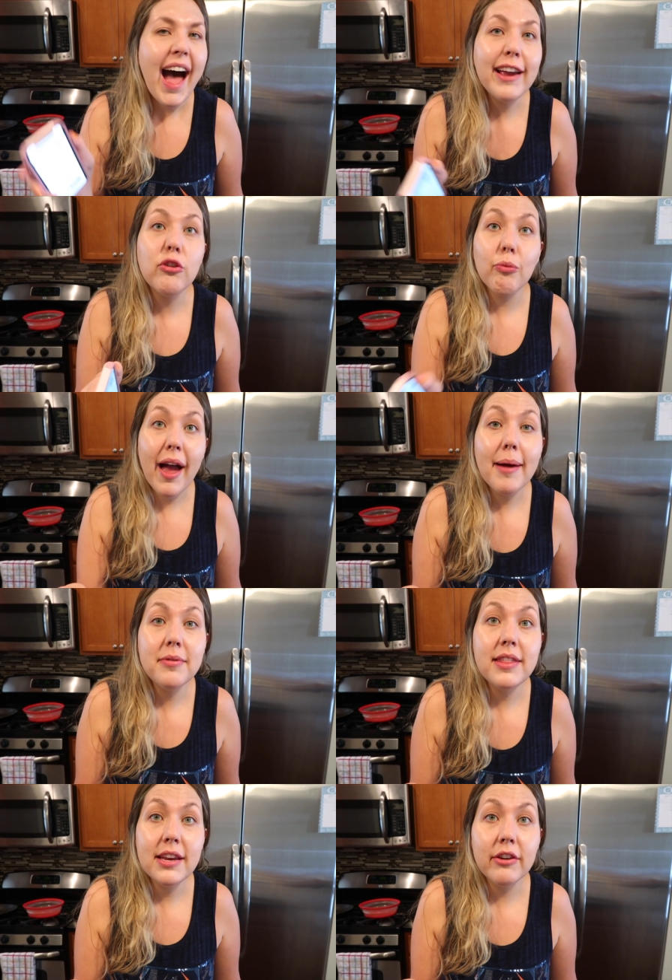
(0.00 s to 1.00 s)
I
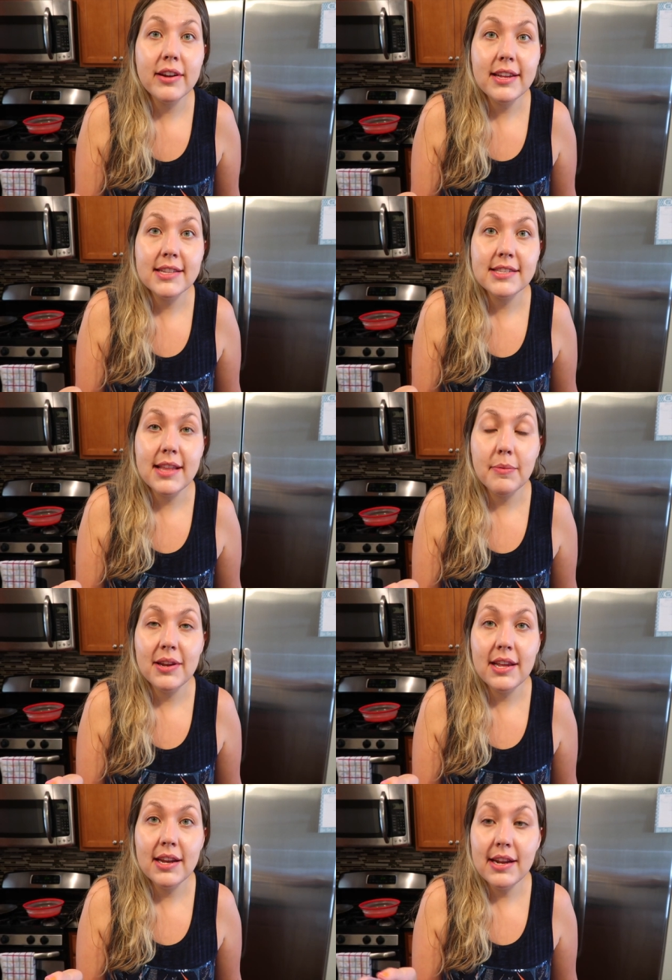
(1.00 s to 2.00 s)
grabbed the ingredients that we
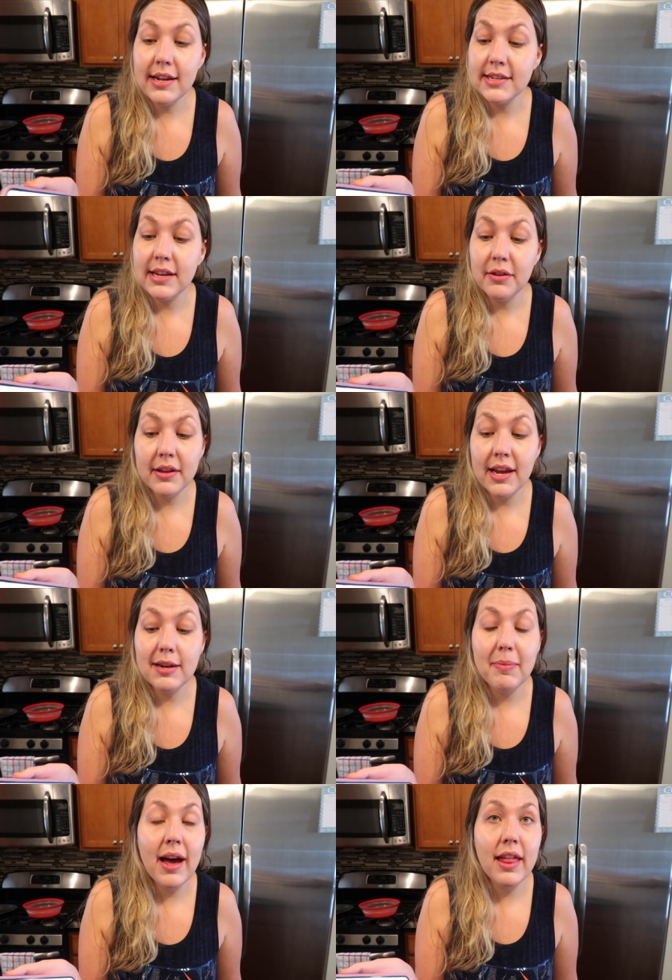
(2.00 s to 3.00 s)
needed because I only had
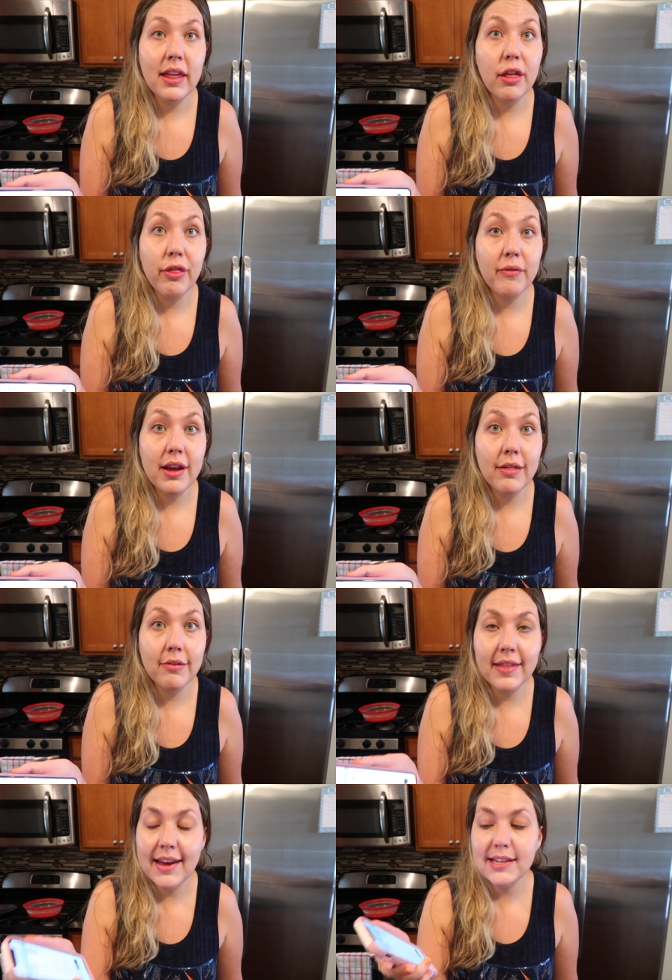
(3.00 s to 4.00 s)
to buy like three other
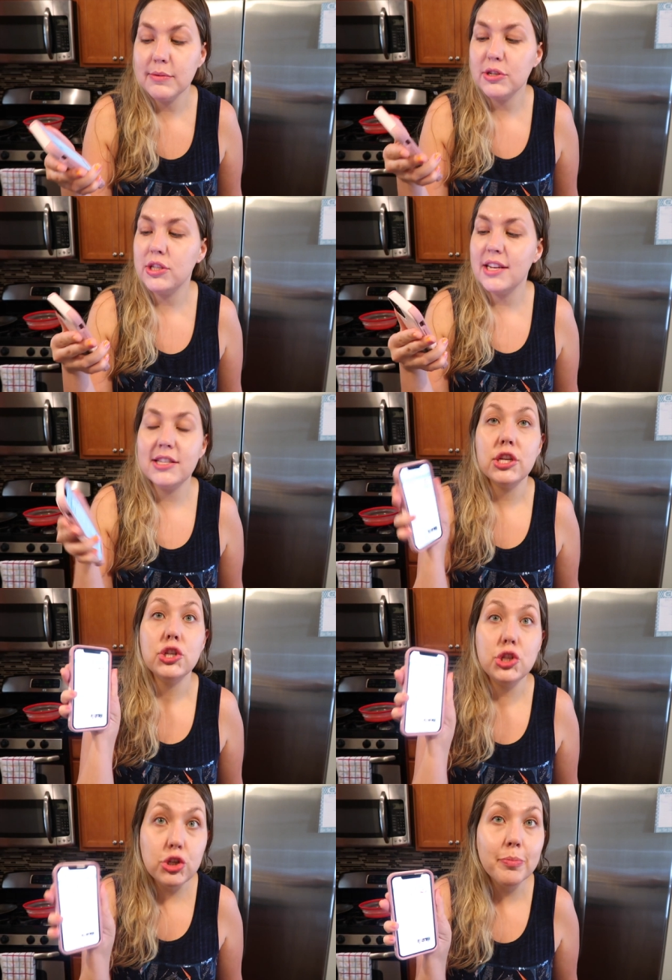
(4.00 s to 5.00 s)
things. It was, it's
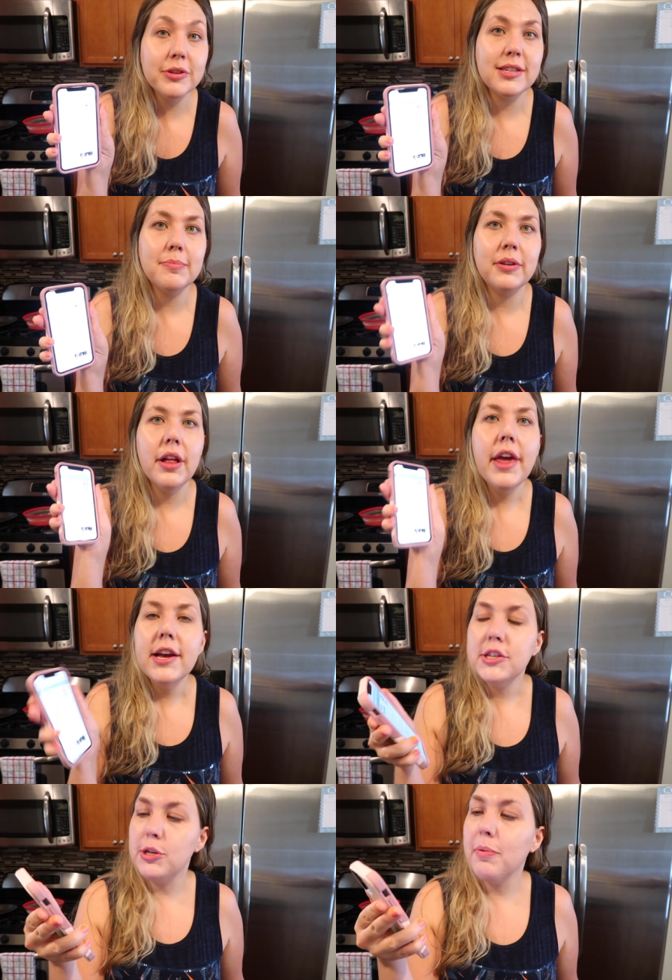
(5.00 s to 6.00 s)
super simple,
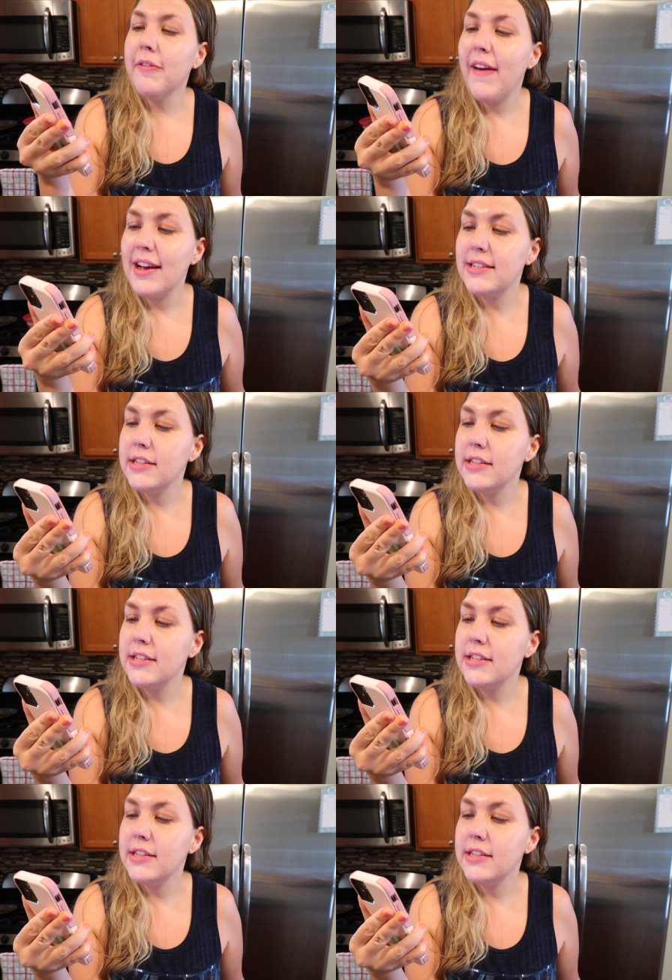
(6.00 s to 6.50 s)
super fast.